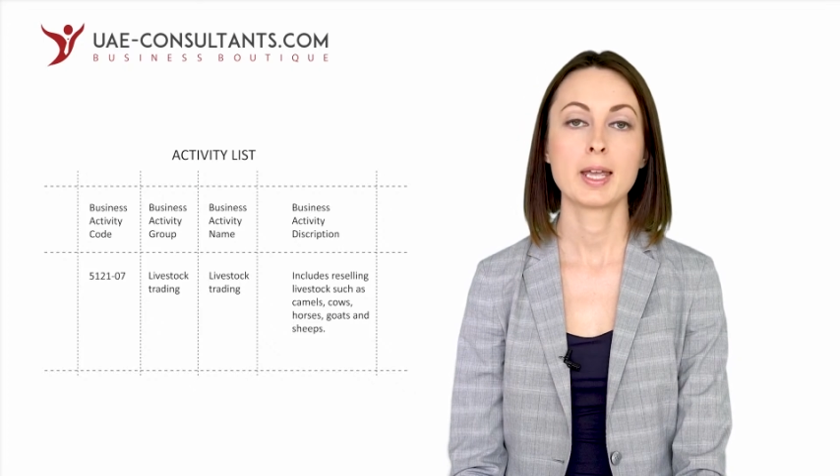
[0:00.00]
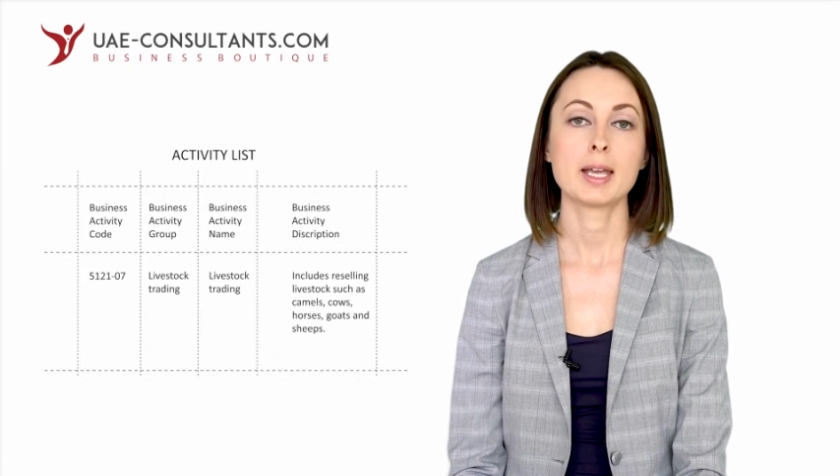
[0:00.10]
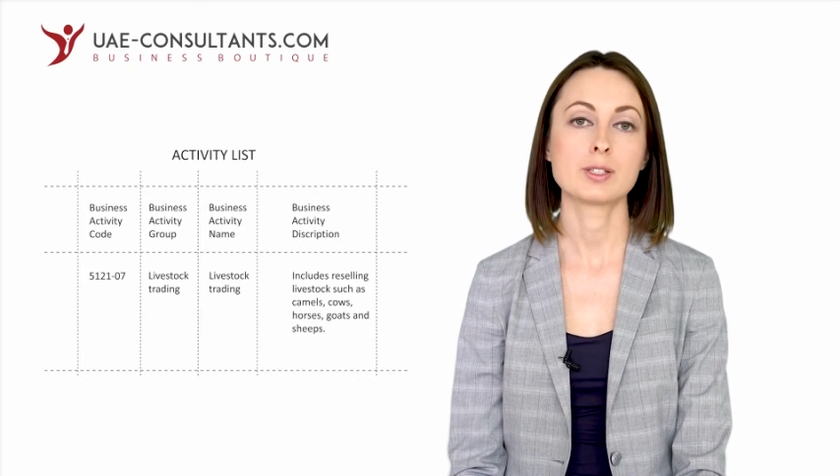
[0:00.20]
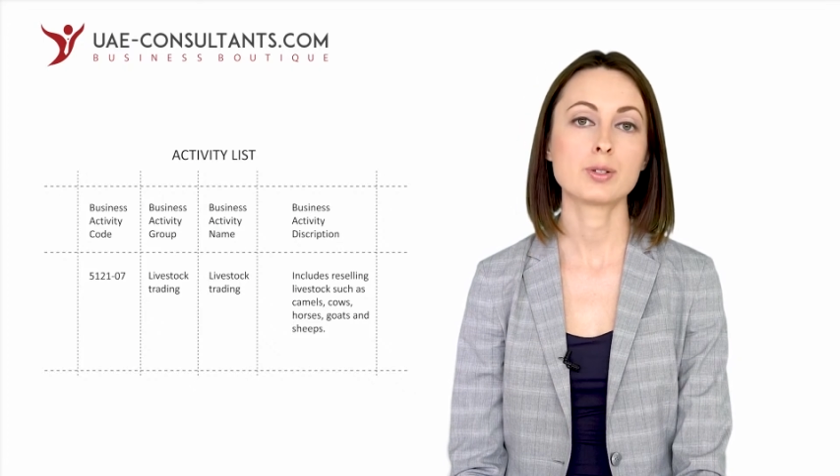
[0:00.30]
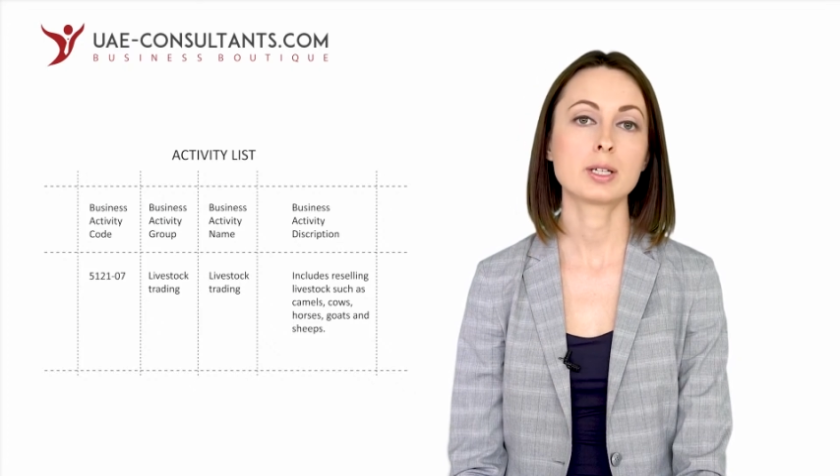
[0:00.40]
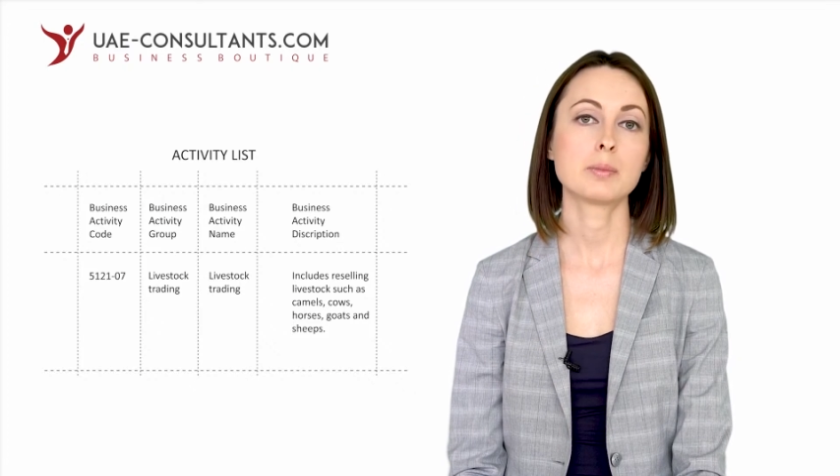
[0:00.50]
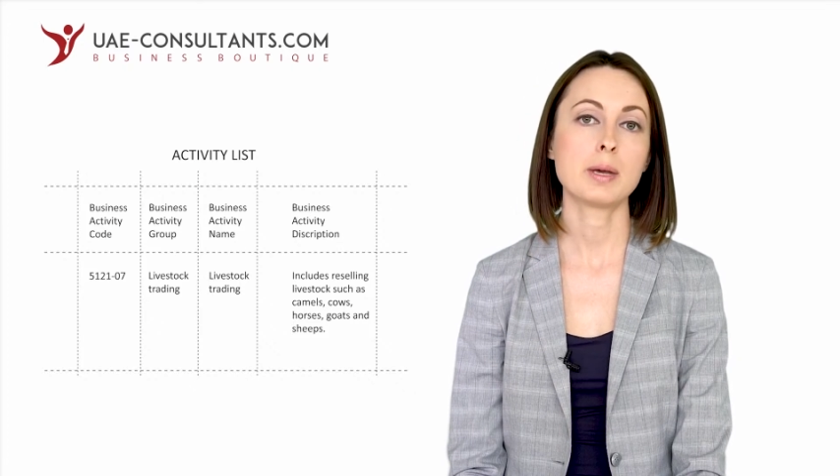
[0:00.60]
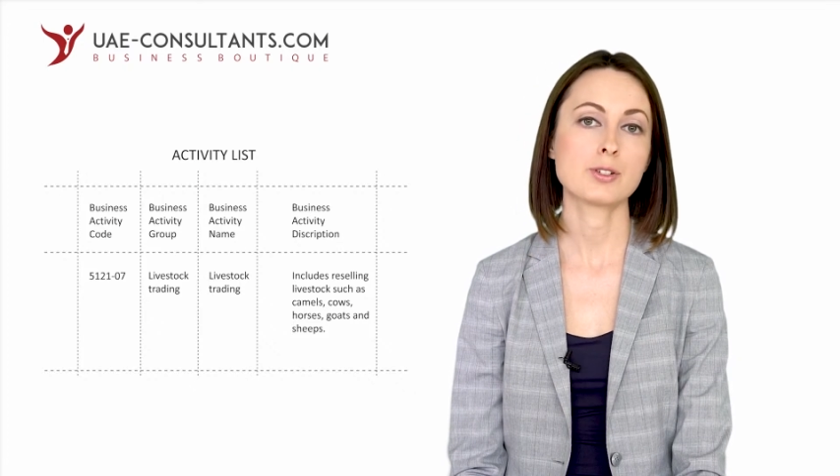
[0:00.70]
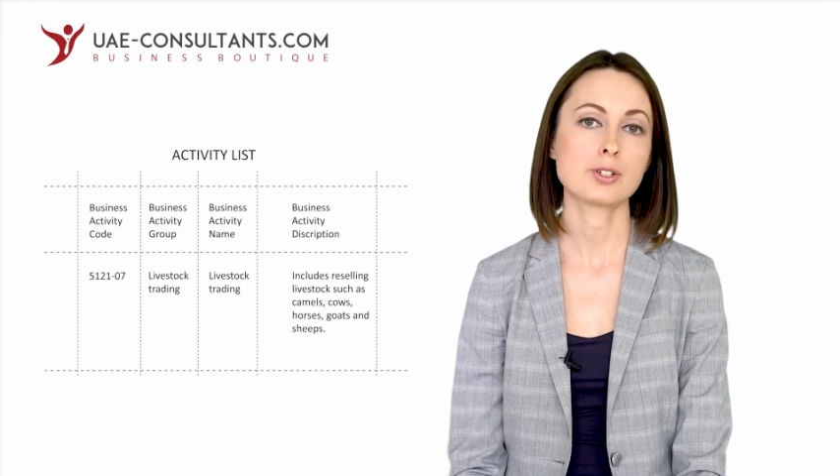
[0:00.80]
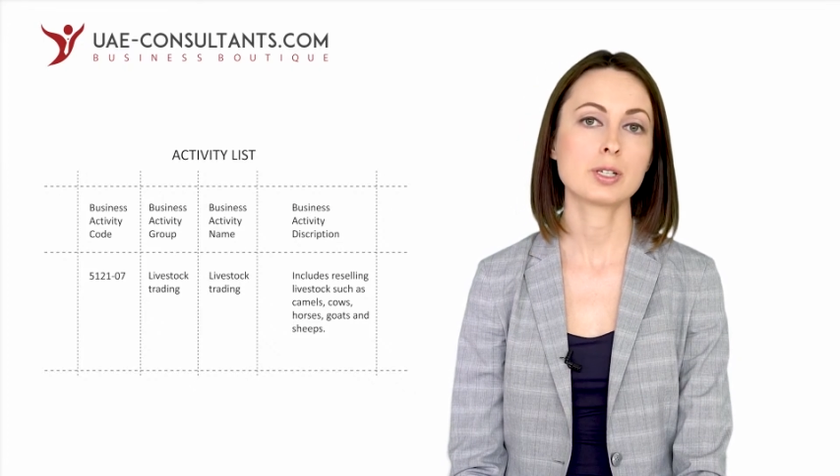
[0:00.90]
As you can
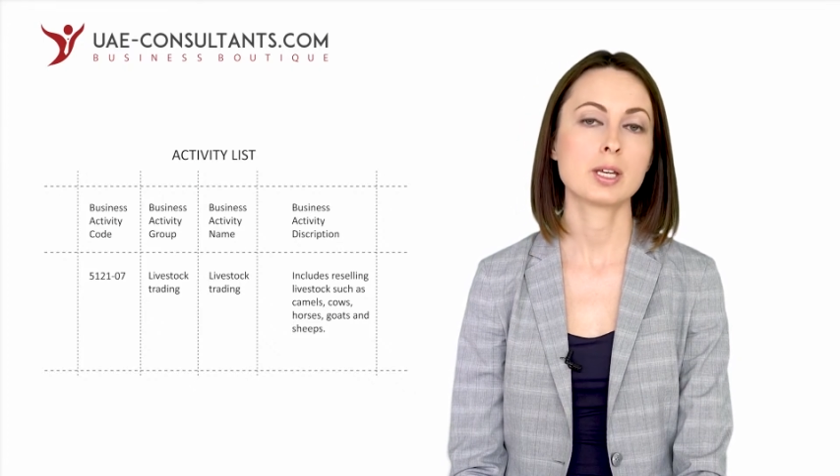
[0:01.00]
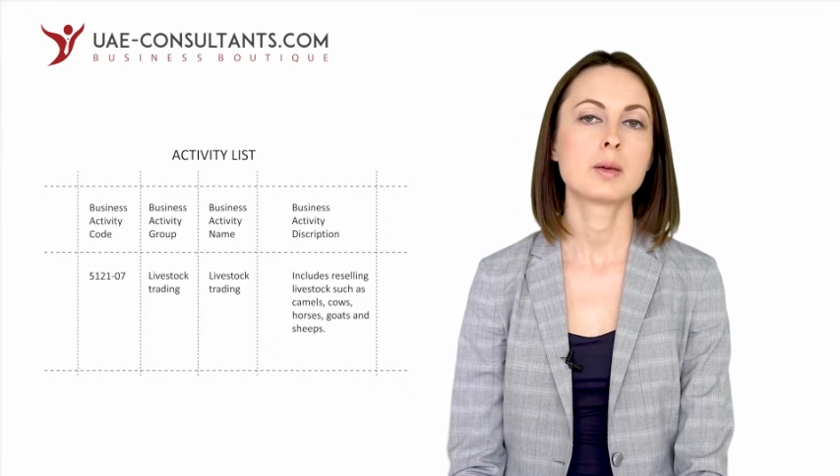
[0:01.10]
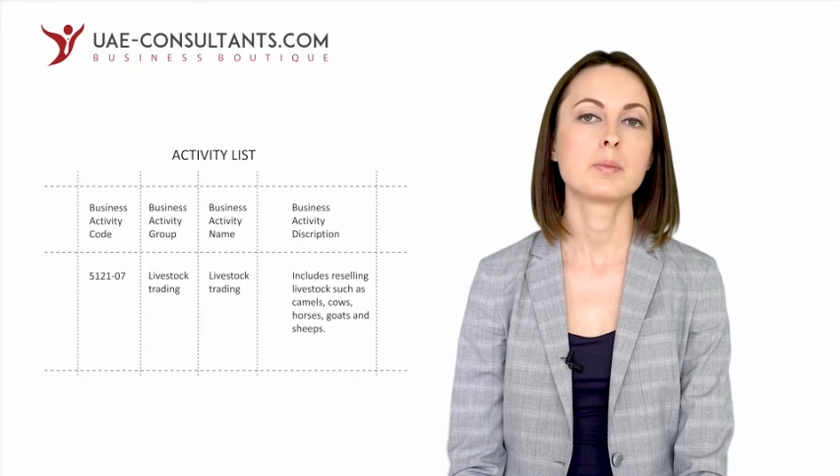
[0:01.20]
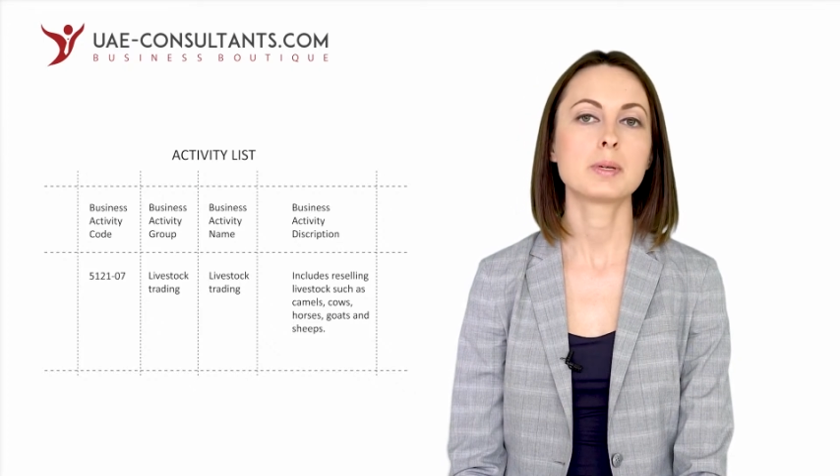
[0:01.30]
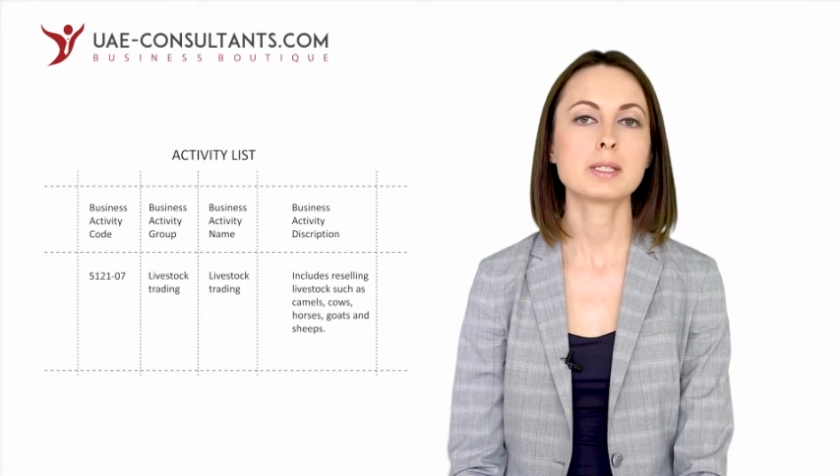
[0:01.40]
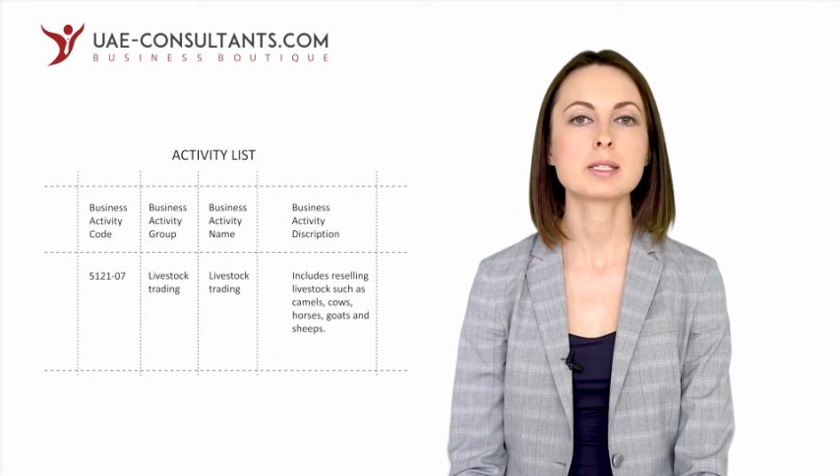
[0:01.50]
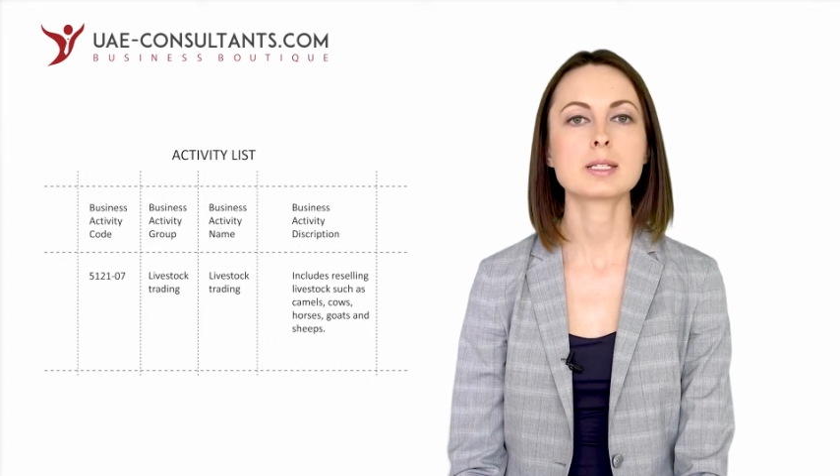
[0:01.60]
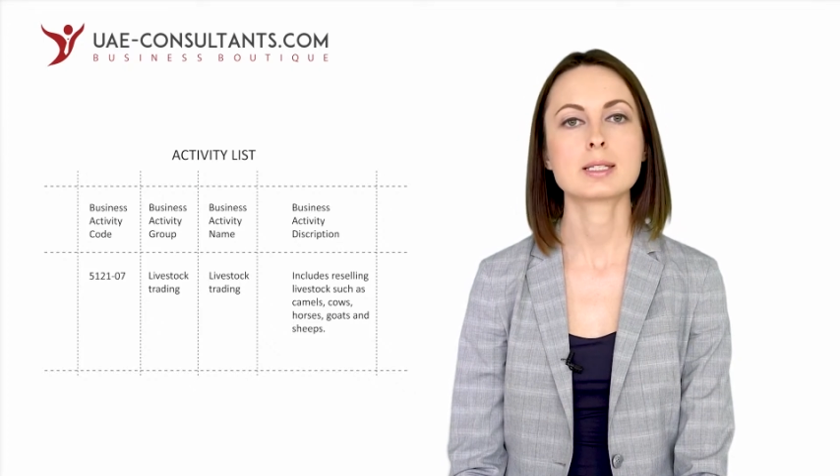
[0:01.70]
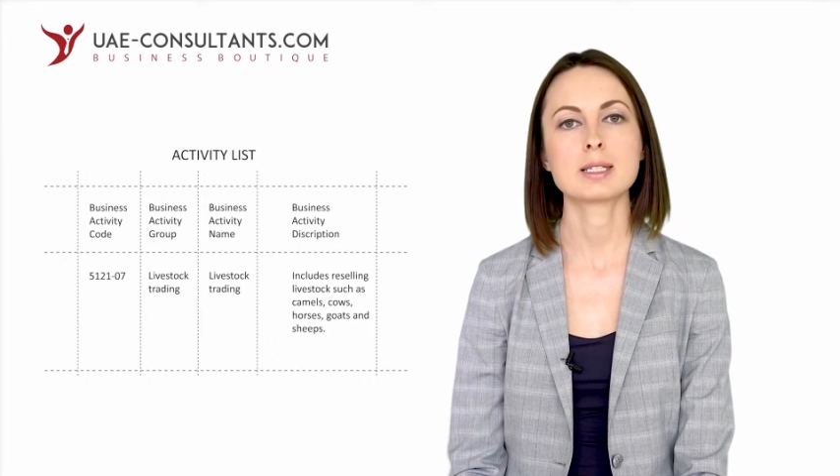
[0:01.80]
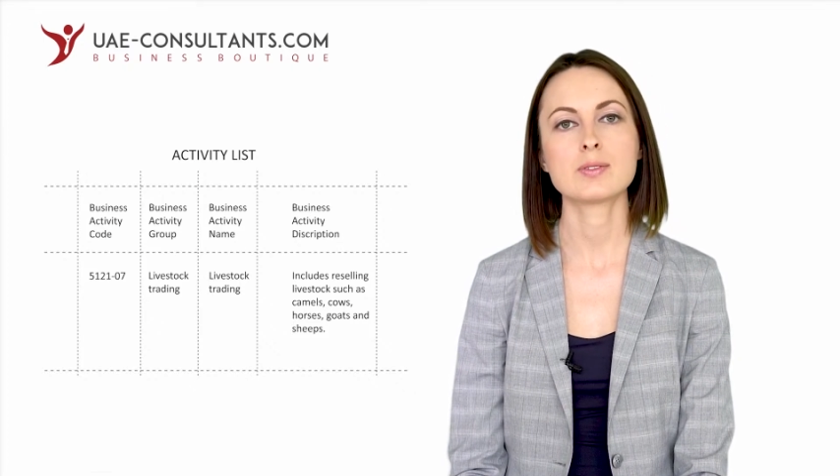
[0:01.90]
imagine, business
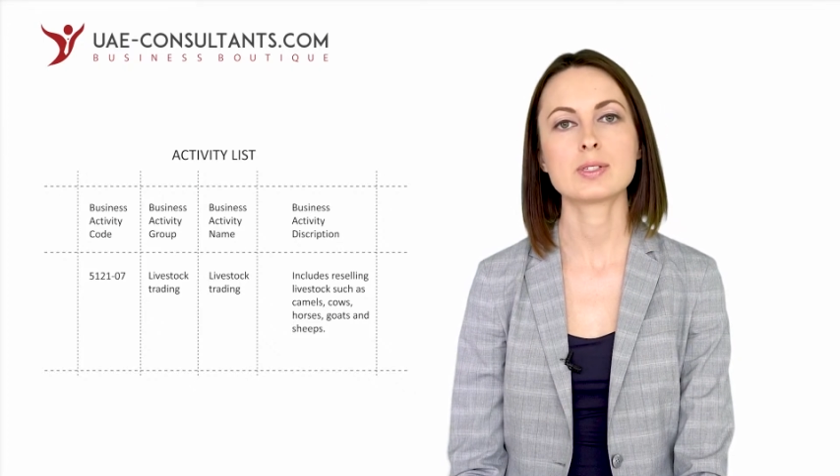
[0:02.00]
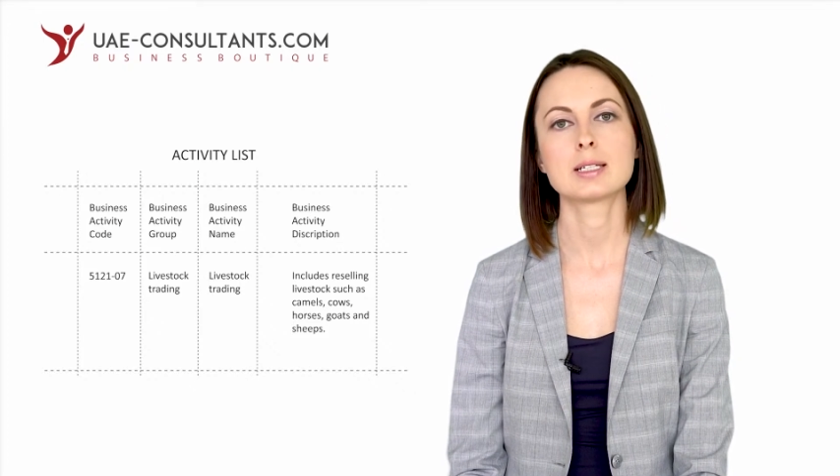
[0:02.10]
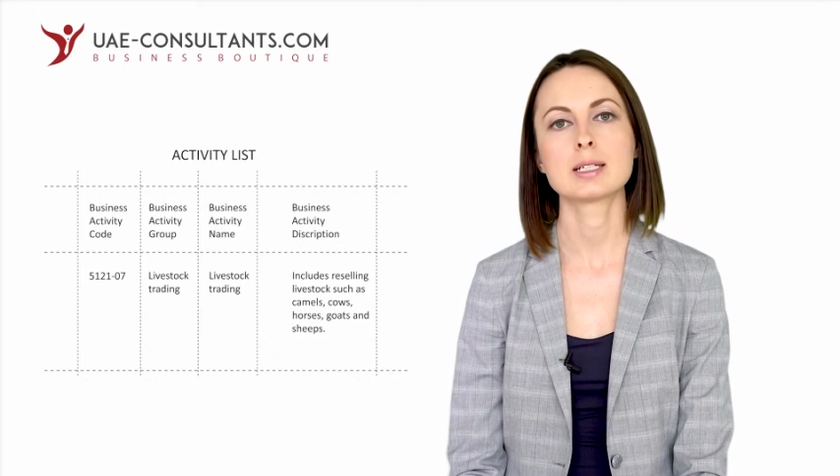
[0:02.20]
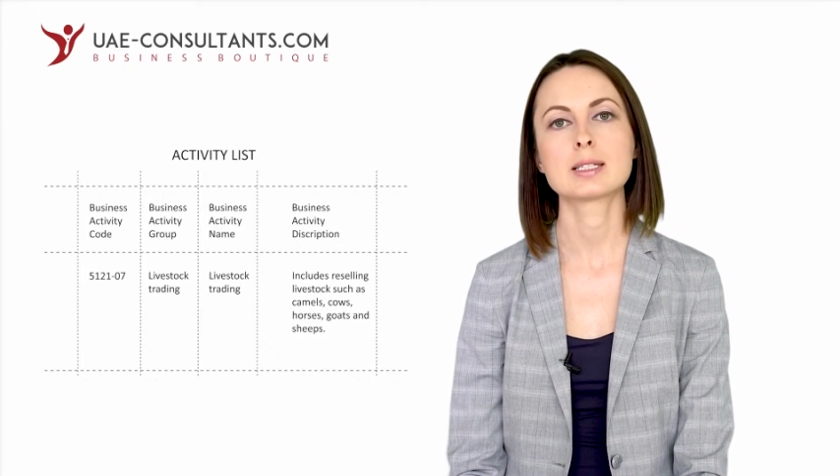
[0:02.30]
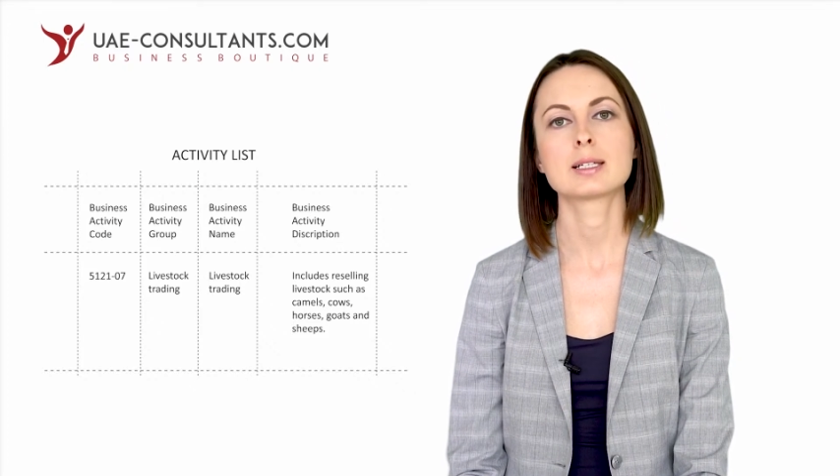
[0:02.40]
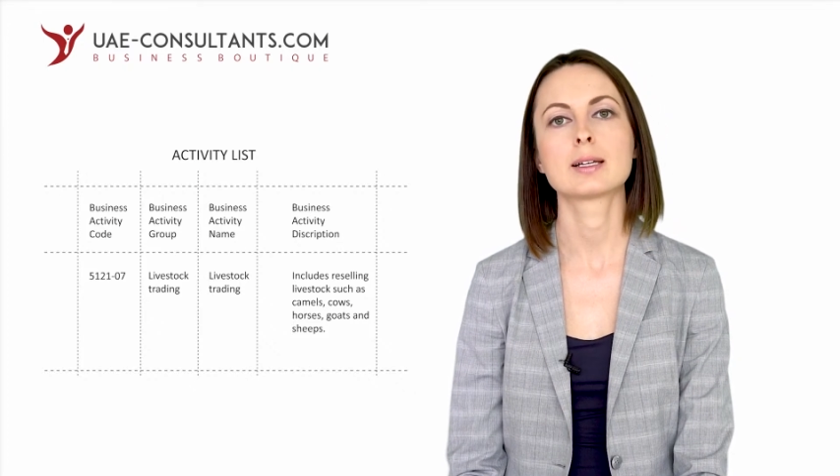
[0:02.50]
activity list